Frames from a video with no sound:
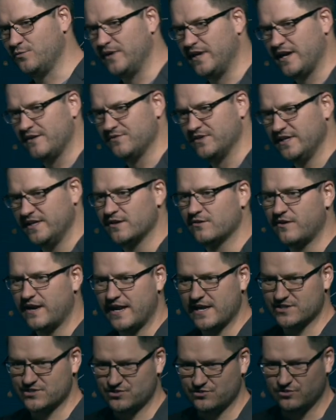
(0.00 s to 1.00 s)
we have an
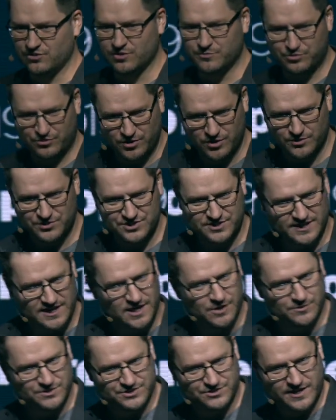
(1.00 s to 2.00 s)
irrational approach to
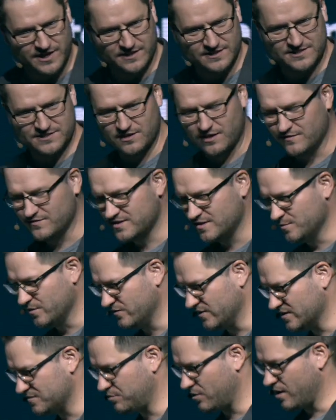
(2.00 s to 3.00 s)
how we're trying to solve some of
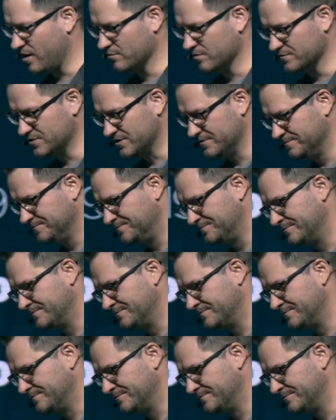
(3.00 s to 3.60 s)
these problems.